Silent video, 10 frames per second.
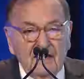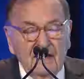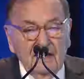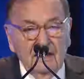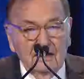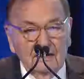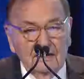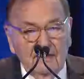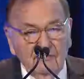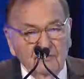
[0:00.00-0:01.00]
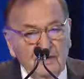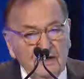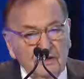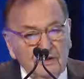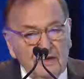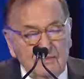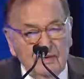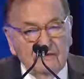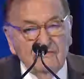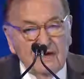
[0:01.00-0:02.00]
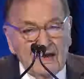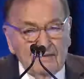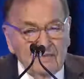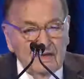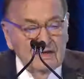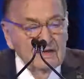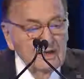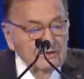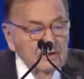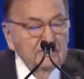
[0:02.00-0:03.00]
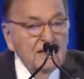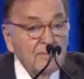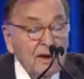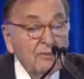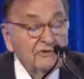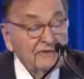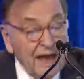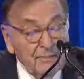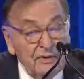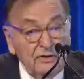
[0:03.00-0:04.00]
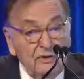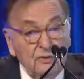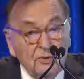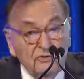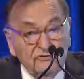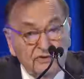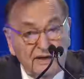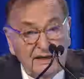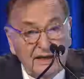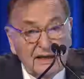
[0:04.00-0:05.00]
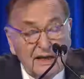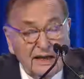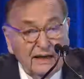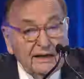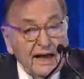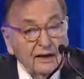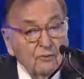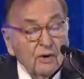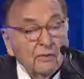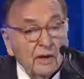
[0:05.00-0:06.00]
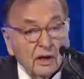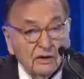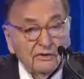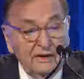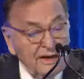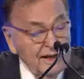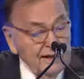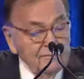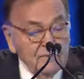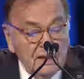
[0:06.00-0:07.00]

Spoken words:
I'm going to spend a goodly bit of time then talking about what's happened to newborn screening and kind of where we are today.